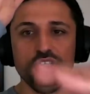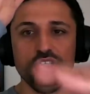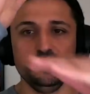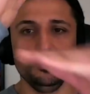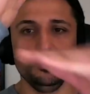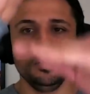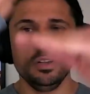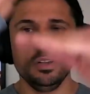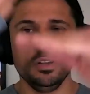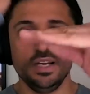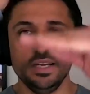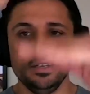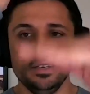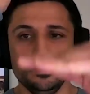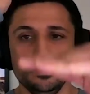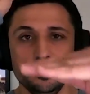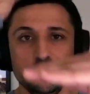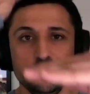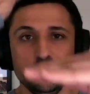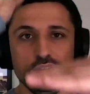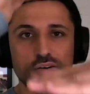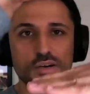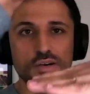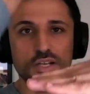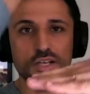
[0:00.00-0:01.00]
you got like
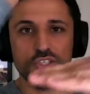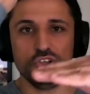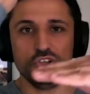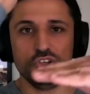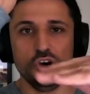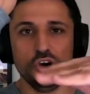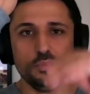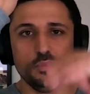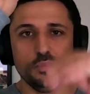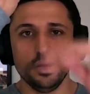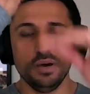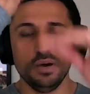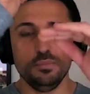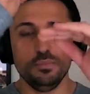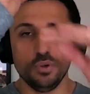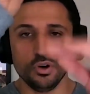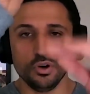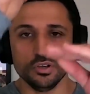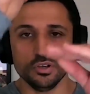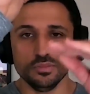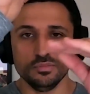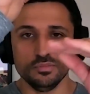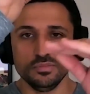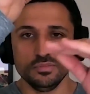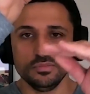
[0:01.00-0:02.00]
a top, a
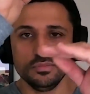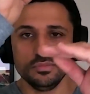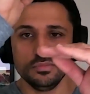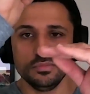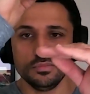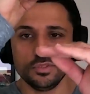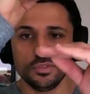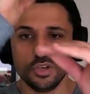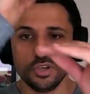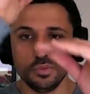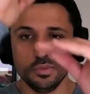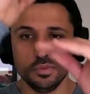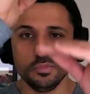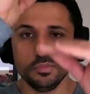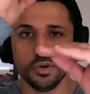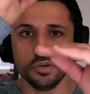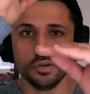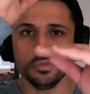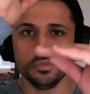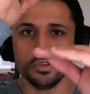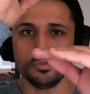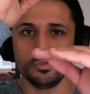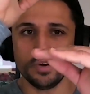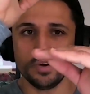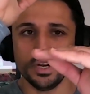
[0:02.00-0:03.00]
bottom, top and bottom
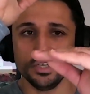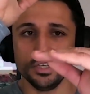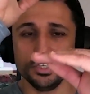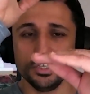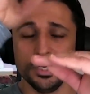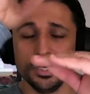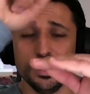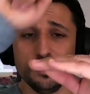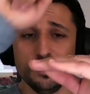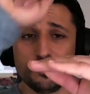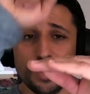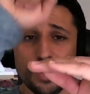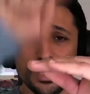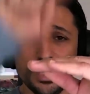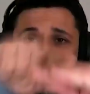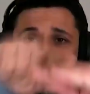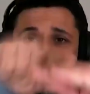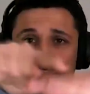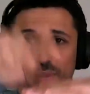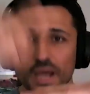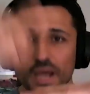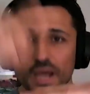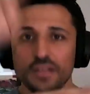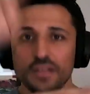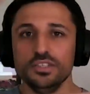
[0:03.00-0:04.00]
of the range. Price
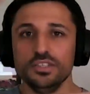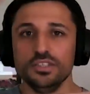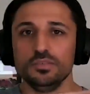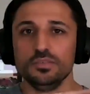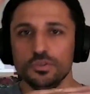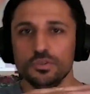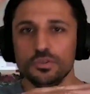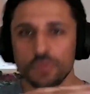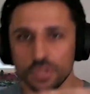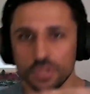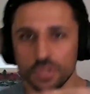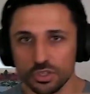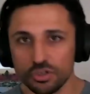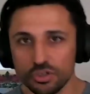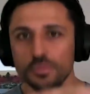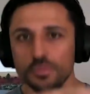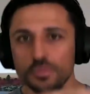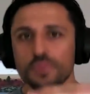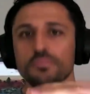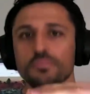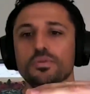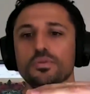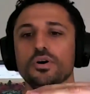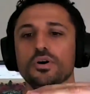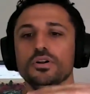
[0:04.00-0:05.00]
just bounces between the top
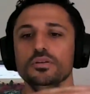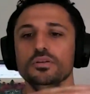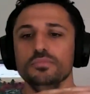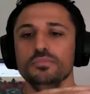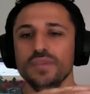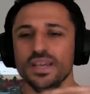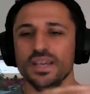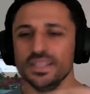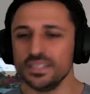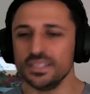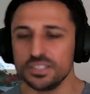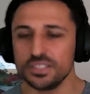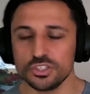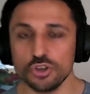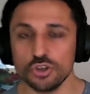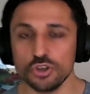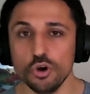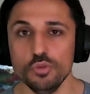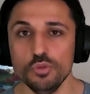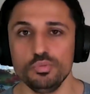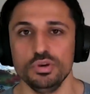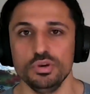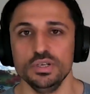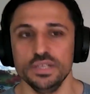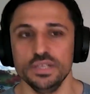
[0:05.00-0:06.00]
and bottom. It's so
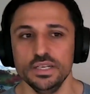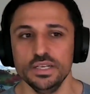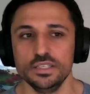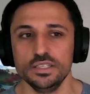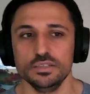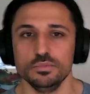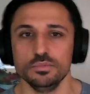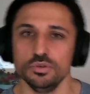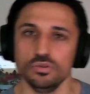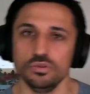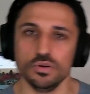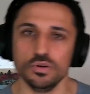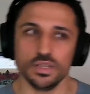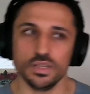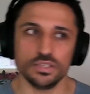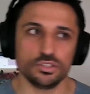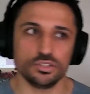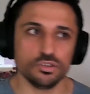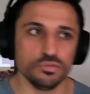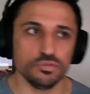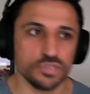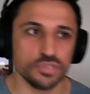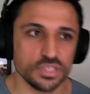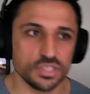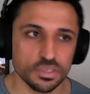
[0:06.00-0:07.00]
predictable and
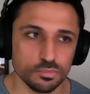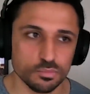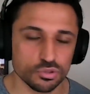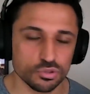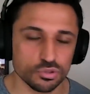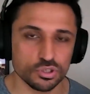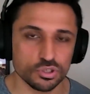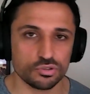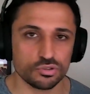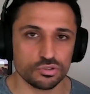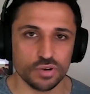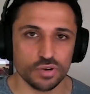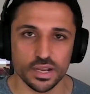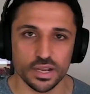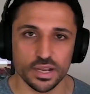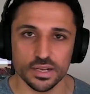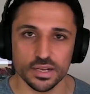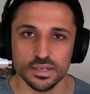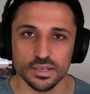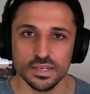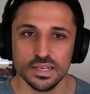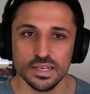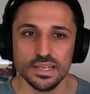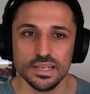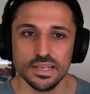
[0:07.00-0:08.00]
so simple to trade.
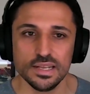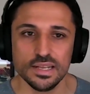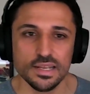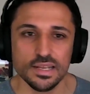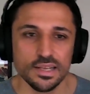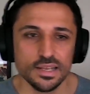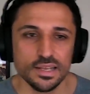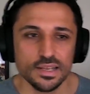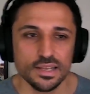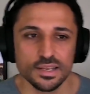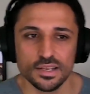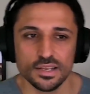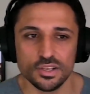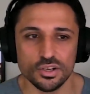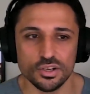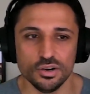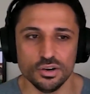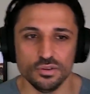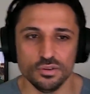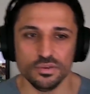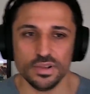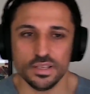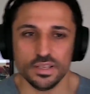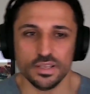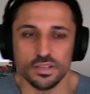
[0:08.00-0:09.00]
You
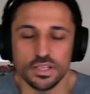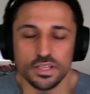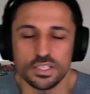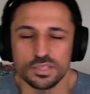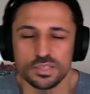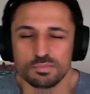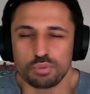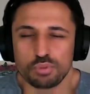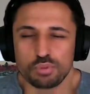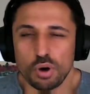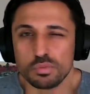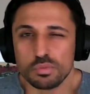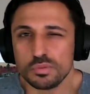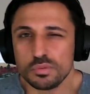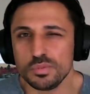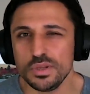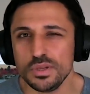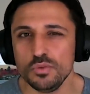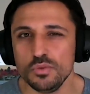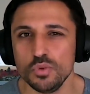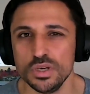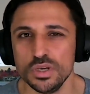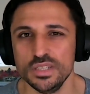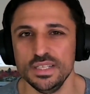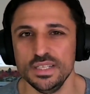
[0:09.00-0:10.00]
know, it's probably
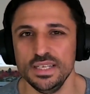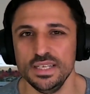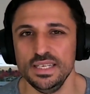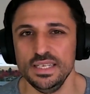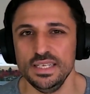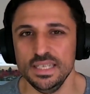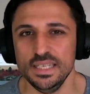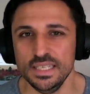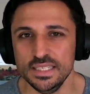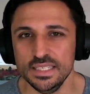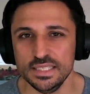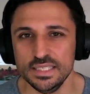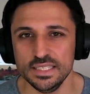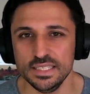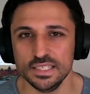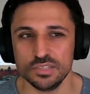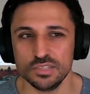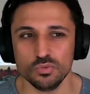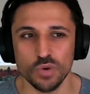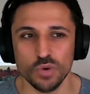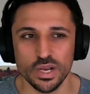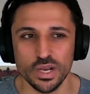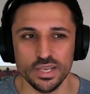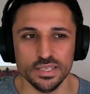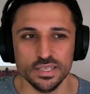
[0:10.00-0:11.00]
one of the easiest
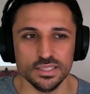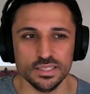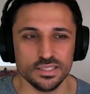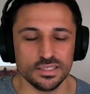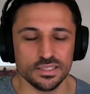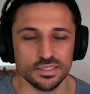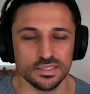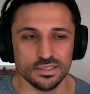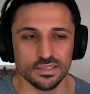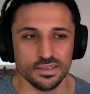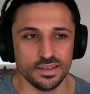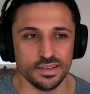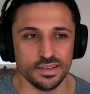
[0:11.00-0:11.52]
ways